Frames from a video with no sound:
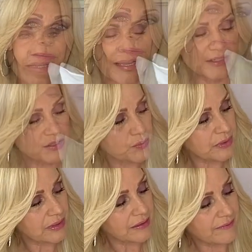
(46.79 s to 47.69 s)
I just
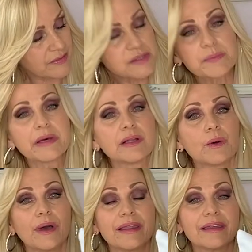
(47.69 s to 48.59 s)
really love this pillow.
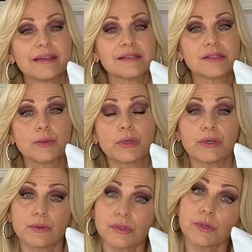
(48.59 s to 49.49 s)
I think it's so
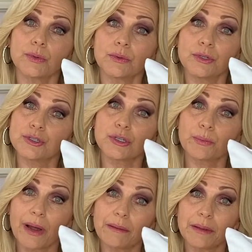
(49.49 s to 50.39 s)
cute. So you should
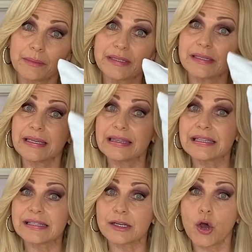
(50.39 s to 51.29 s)
probably be seeing
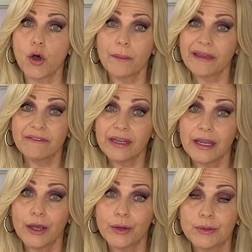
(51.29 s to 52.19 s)
this in all my
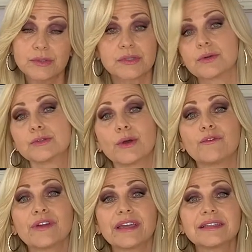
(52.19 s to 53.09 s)
videos. So don't
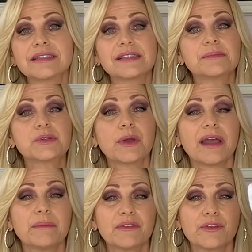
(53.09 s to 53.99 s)
forget to subscribe
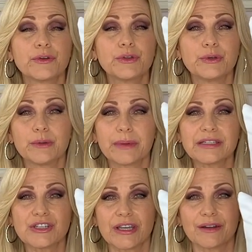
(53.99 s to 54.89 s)
if you're new to my
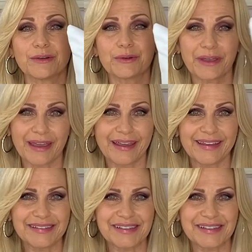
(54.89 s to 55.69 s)
channel, okay?